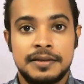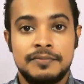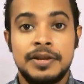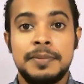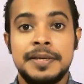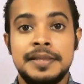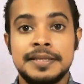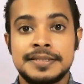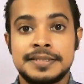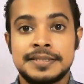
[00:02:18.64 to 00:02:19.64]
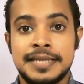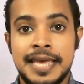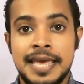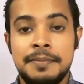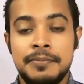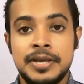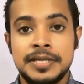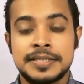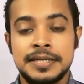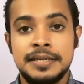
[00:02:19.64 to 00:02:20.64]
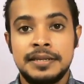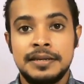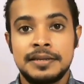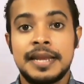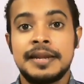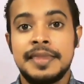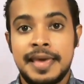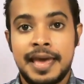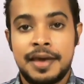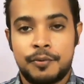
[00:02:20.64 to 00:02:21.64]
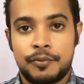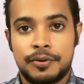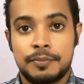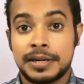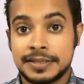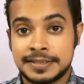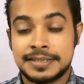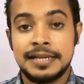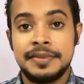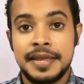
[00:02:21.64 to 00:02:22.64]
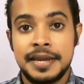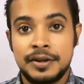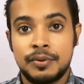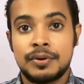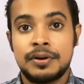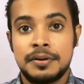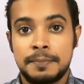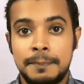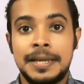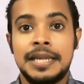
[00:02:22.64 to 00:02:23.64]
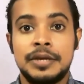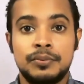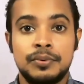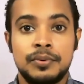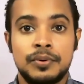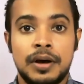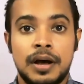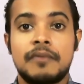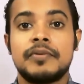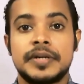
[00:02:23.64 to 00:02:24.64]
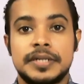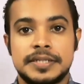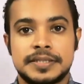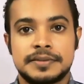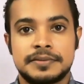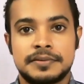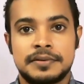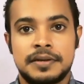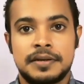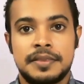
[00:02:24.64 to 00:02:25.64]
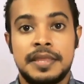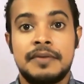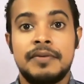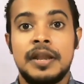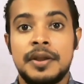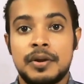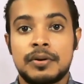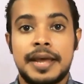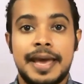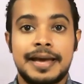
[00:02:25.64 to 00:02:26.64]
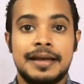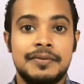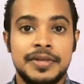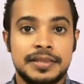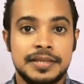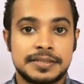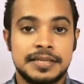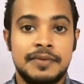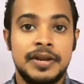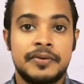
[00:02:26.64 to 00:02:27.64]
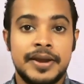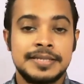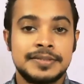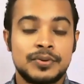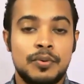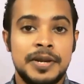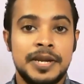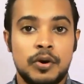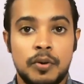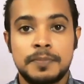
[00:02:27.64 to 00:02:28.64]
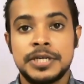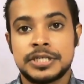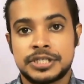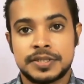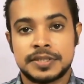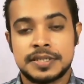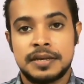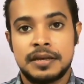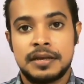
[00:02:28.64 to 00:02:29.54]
will be the same reason that they have, but still they don't believe our words. They will not agree with us. They will raise so many objections